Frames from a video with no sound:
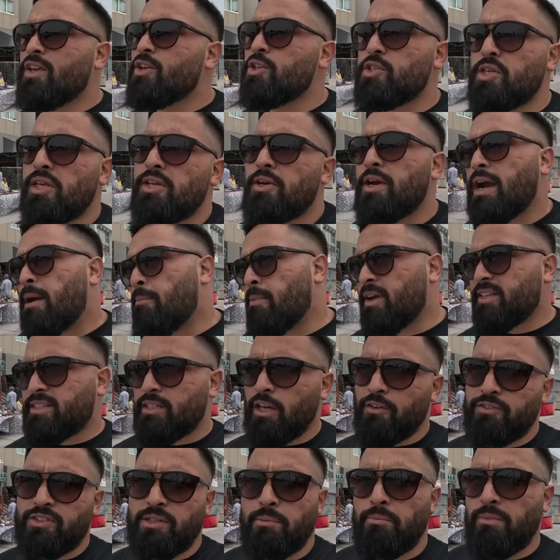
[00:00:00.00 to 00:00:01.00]
usually grab
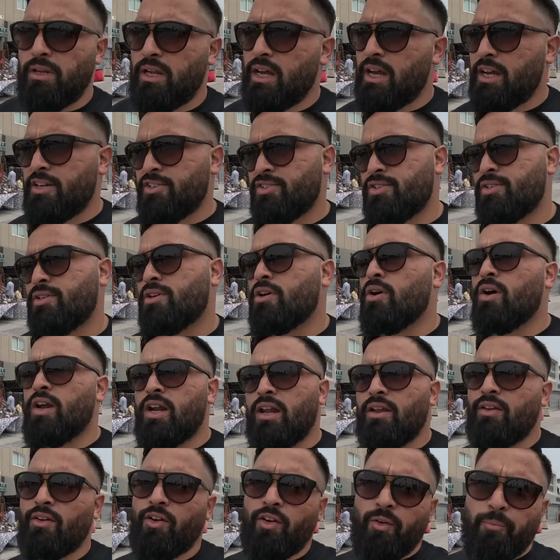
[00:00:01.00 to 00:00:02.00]
myself some lunch, go
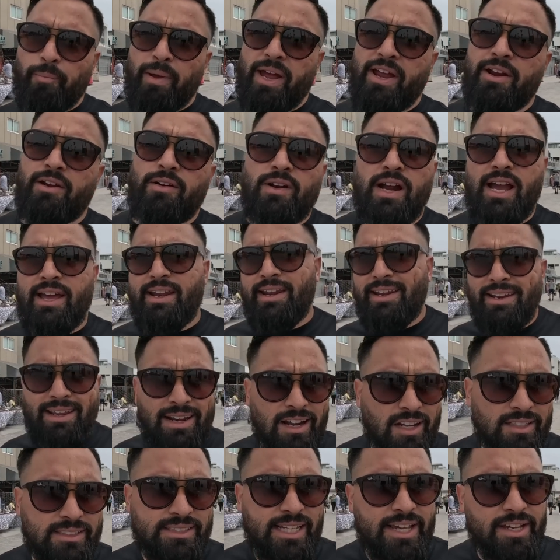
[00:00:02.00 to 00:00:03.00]
on a little bike ride, and
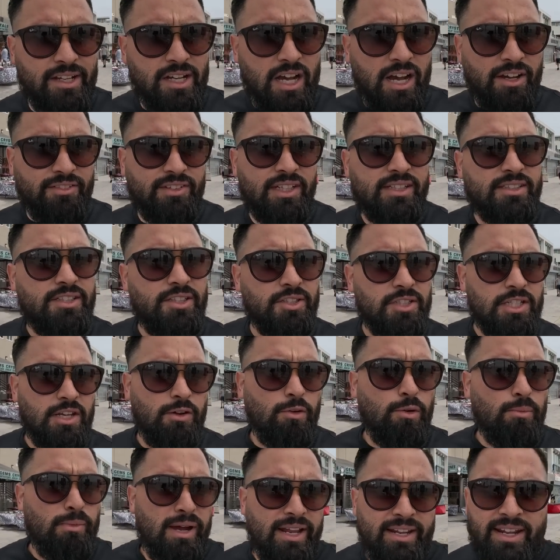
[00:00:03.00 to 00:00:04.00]
then I'll take off. That's usually
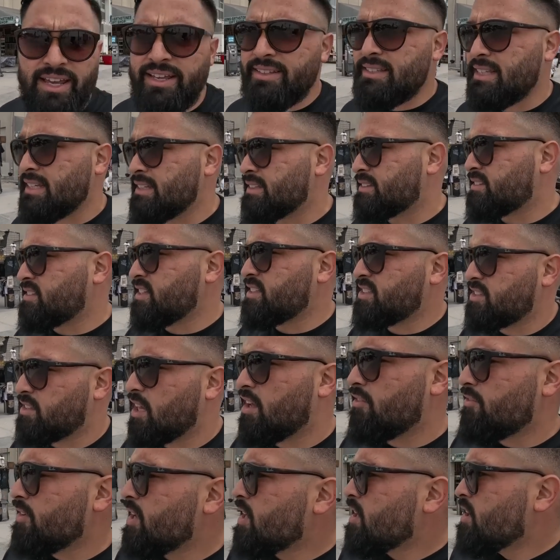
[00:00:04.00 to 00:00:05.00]
what my days consist
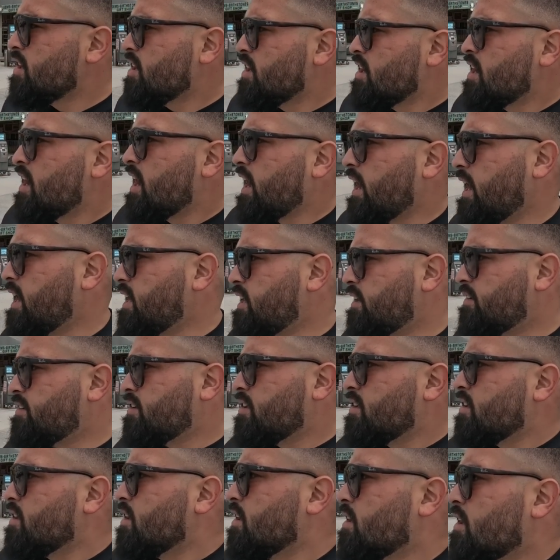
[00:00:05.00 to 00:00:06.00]
of.
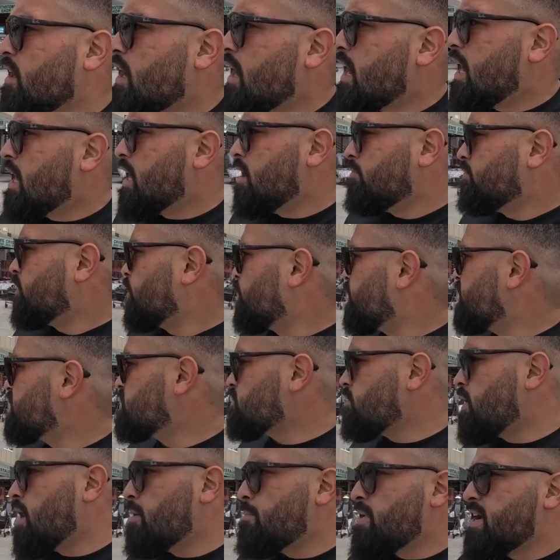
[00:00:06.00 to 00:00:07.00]
And the
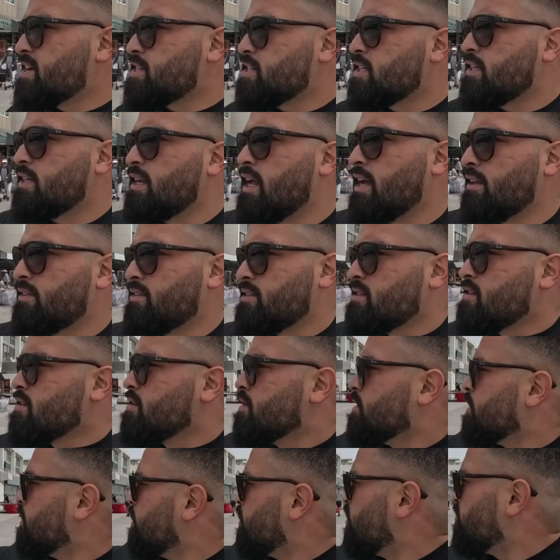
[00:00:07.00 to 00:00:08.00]
reason why I'm actually not
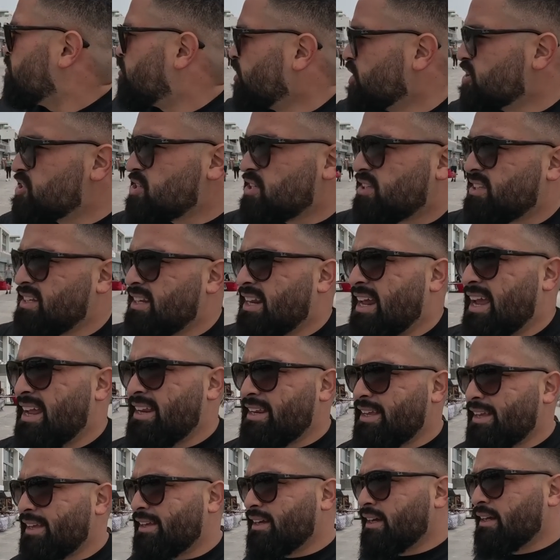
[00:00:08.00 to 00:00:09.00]
purchasing
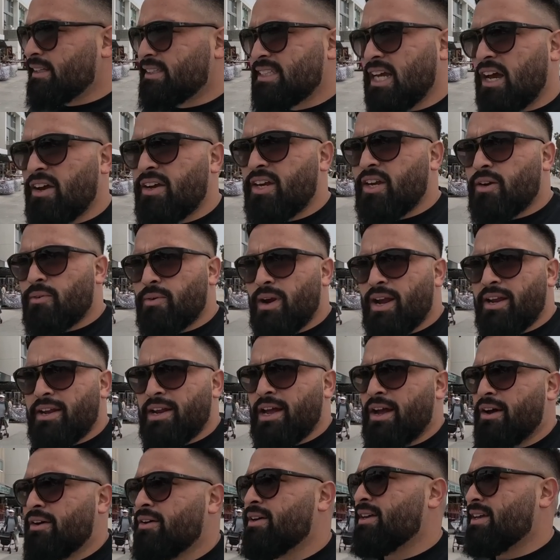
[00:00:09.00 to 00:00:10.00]
any goods out here right
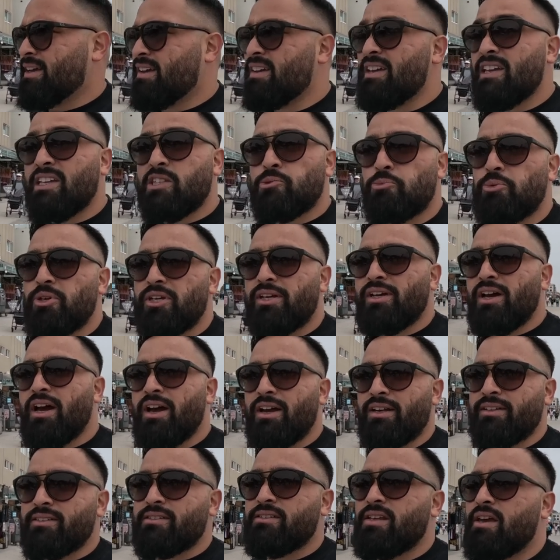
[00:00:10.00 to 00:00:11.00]
now is
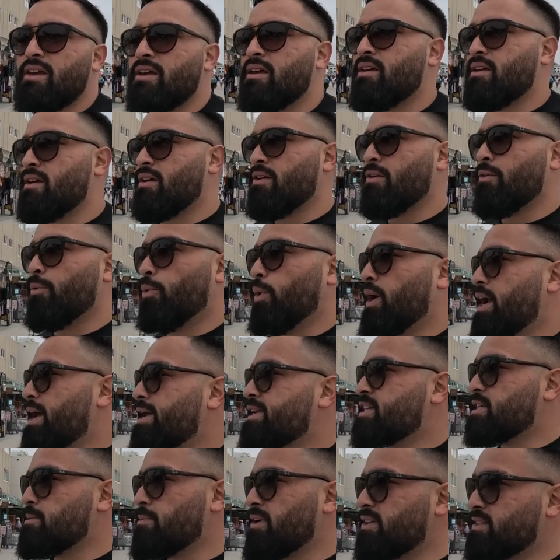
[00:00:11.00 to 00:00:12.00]
because we're
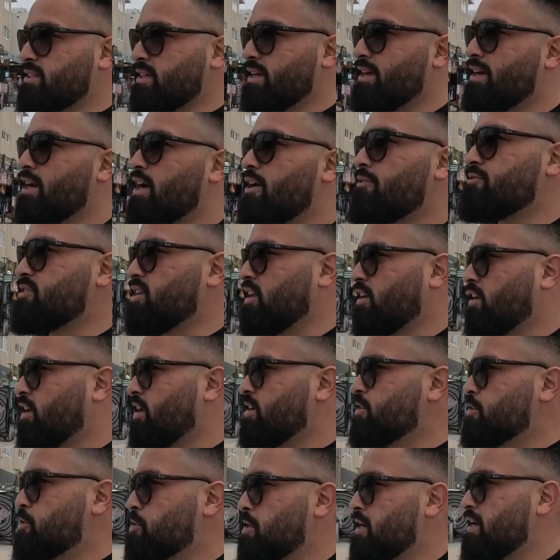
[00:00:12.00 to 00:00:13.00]
actually about to head off to
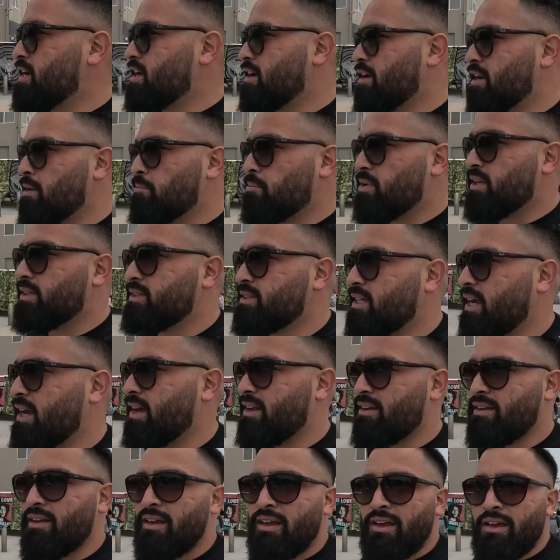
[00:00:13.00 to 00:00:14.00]
lunch right now in a bit,
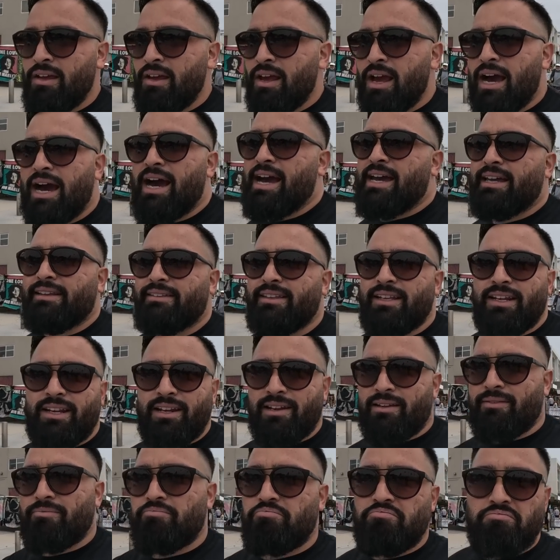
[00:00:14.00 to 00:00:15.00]
and I
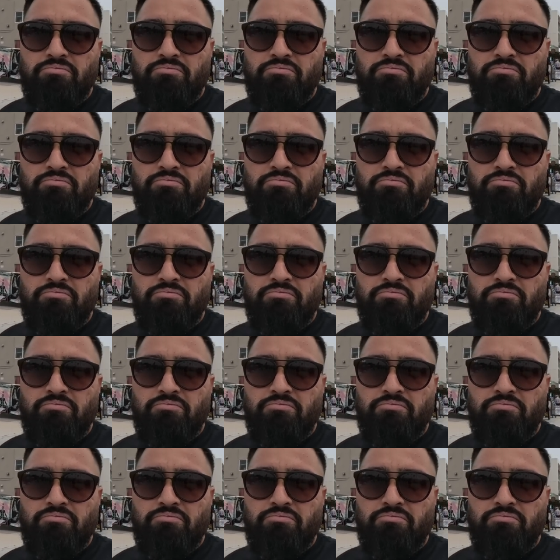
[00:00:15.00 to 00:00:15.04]
didn't